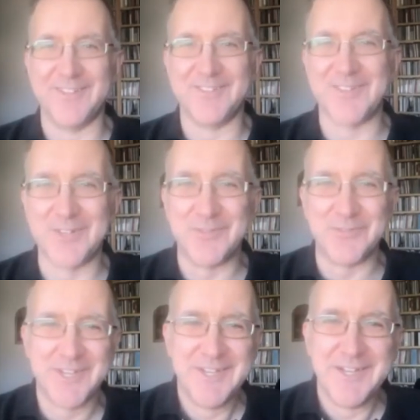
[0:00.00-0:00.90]
just sort
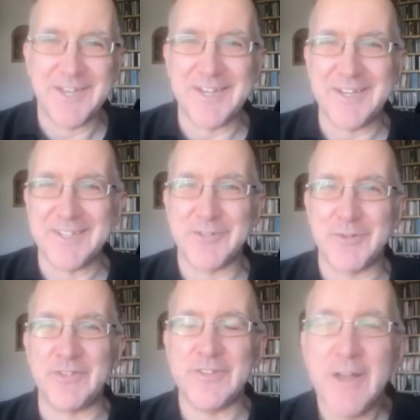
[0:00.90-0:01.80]
of
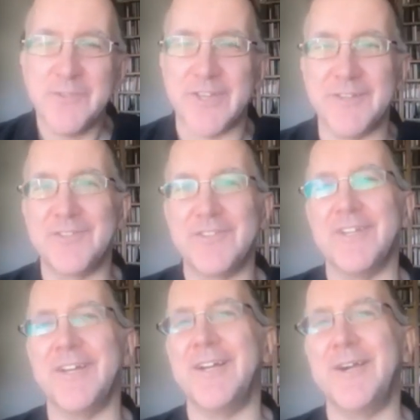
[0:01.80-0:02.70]
crazy nonsense,
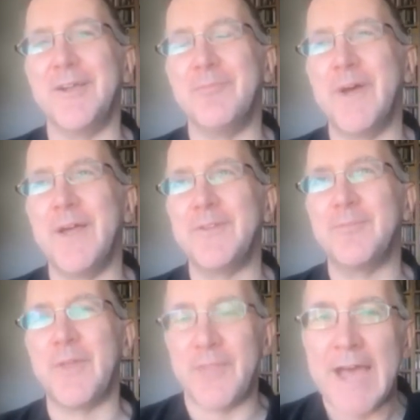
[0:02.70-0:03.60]
but
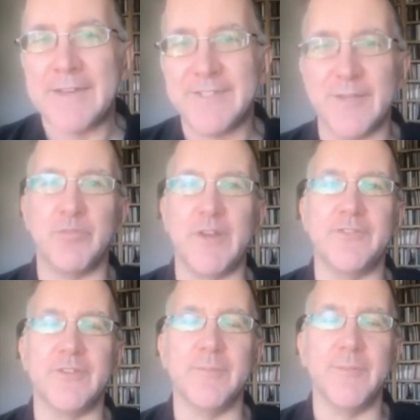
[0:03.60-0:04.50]
that
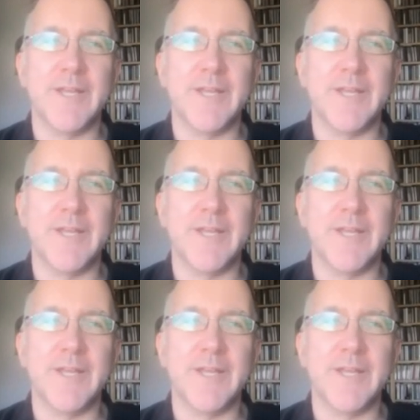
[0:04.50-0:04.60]
impressed him.